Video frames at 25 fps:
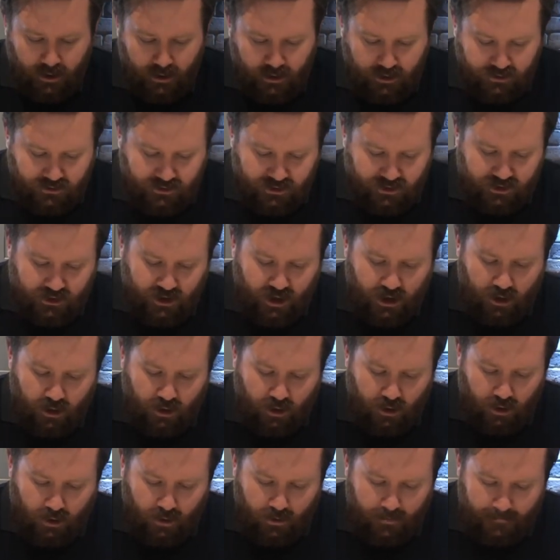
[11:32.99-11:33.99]
So just go
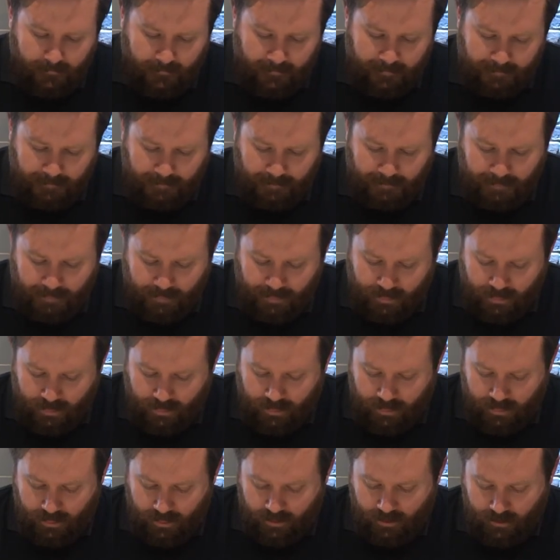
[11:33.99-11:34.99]
along
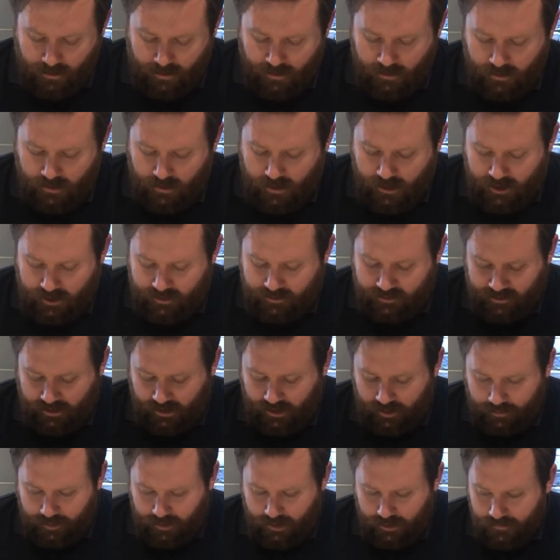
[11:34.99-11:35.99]
and
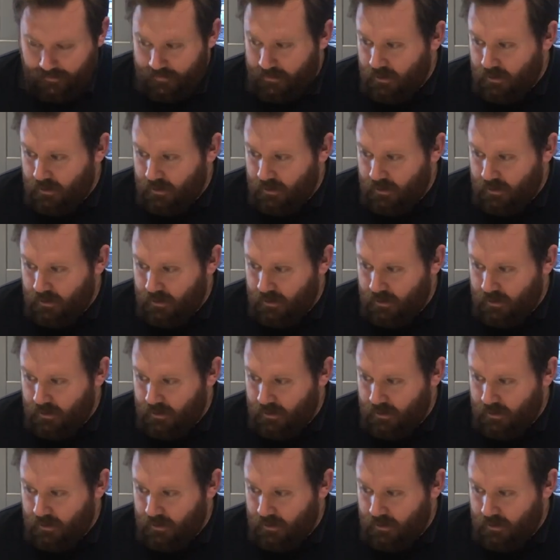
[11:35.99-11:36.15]
dab it.